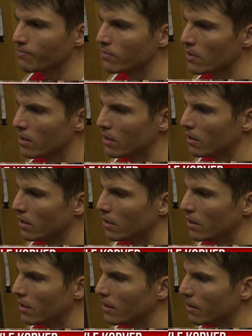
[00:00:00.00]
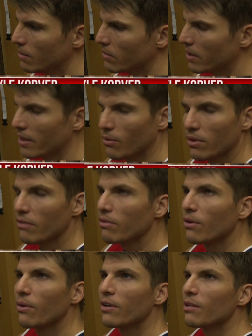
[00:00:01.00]
The thing with the
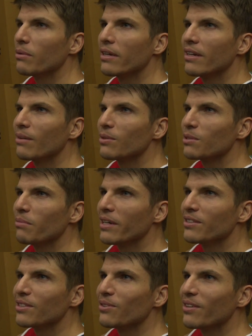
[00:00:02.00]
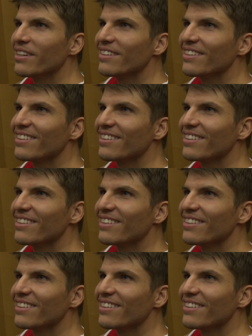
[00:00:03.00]
floor in the beginning was amazing, right?